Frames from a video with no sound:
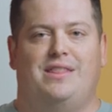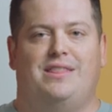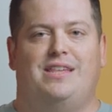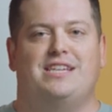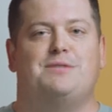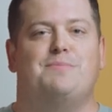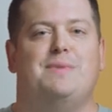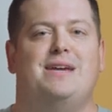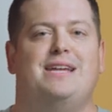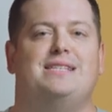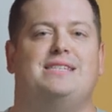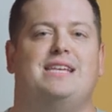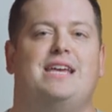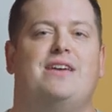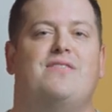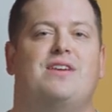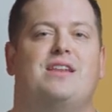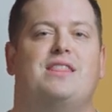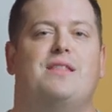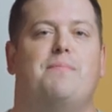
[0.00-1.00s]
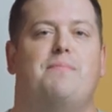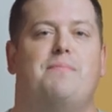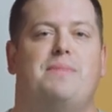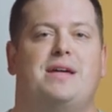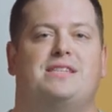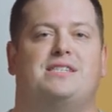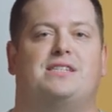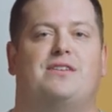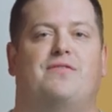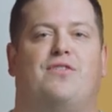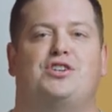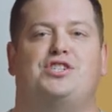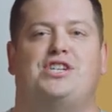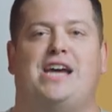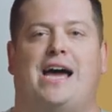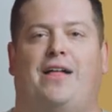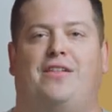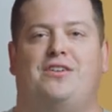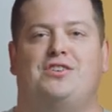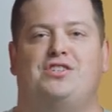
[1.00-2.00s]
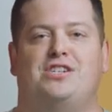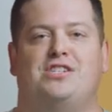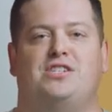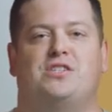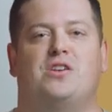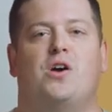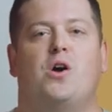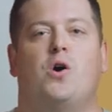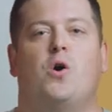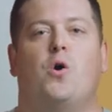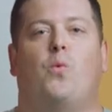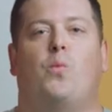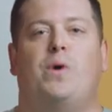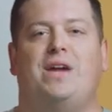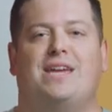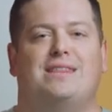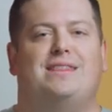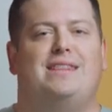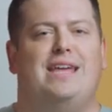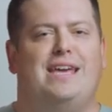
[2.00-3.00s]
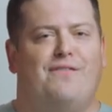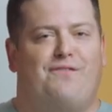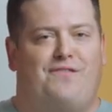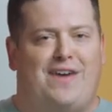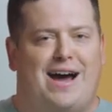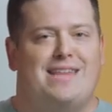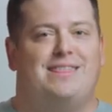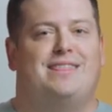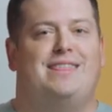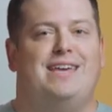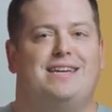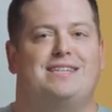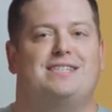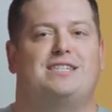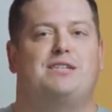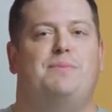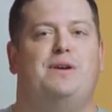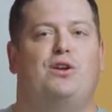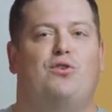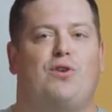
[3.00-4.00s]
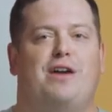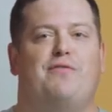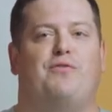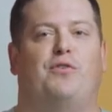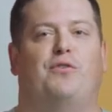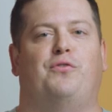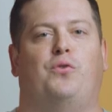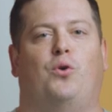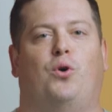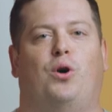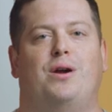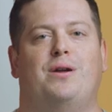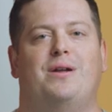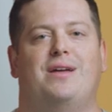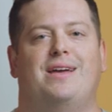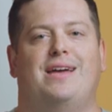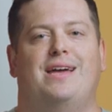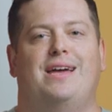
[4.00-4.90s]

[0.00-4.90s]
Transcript: This means even in the midst of our challenges, we can find things to be grateful for.